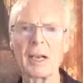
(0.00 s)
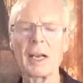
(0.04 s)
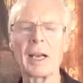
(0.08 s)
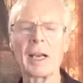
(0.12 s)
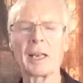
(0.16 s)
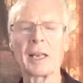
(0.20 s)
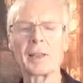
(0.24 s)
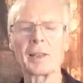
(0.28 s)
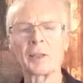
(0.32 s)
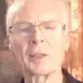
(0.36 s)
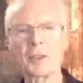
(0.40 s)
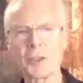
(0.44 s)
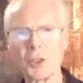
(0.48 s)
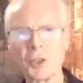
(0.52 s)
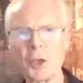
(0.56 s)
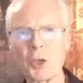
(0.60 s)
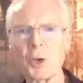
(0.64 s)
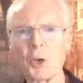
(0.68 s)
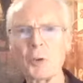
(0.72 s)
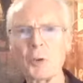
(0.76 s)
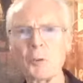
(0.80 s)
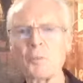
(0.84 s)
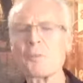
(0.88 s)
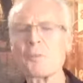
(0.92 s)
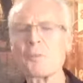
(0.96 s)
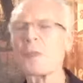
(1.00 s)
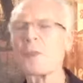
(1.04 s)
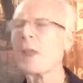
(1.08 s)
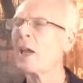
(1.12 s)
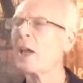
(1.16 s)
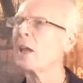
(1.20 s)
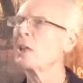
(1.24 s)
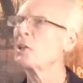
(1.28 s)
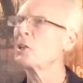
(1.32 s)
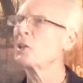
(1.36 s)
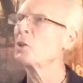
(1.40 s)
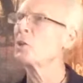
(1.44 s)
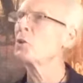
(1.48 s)
and so
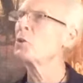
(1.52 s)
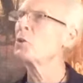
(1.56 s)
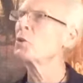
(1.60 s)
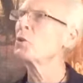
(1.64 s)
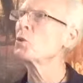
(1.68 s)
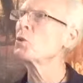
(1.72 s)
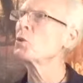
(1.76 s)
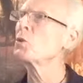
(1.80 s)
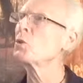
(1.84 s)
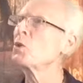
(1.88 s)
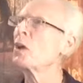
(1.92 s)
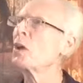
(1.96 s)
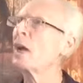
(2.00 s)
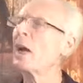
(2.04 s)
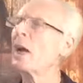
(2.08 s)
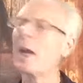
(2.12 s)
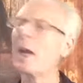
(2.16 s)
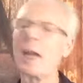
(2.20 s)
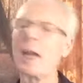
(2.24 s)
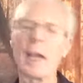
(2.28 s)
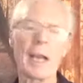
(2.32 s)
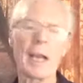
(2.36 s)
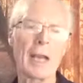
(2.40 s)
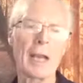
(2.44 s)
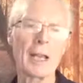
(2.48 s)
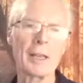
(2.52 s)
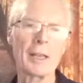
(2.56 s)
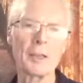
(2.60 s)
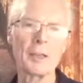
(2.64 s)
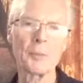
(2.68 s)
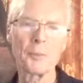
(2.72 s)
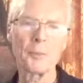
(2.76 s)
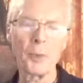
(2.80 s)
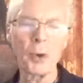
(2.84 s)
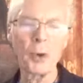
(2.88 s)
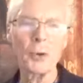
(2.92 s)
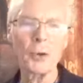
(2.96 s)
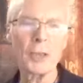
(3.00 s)

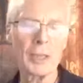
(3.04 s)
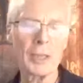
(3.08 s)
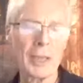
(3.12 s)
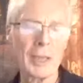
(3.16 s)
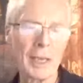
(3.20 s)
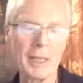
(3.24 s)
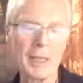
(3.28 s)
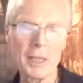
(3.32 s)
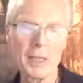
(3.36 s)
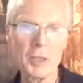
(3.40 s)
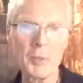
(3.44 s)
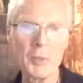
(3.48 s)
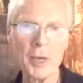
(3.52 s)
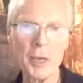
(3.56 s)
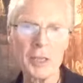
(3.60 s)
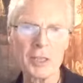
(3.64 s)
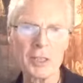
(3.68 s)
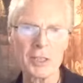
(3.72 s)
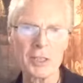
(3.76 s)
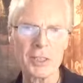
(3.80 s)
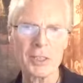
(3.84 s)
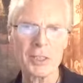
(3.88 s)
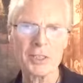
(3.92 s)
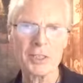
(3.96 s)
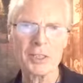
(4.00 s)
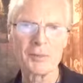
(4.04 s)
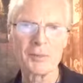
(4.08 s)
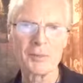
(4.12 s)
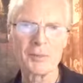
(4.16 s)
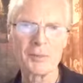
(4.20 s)
the body then expresses it.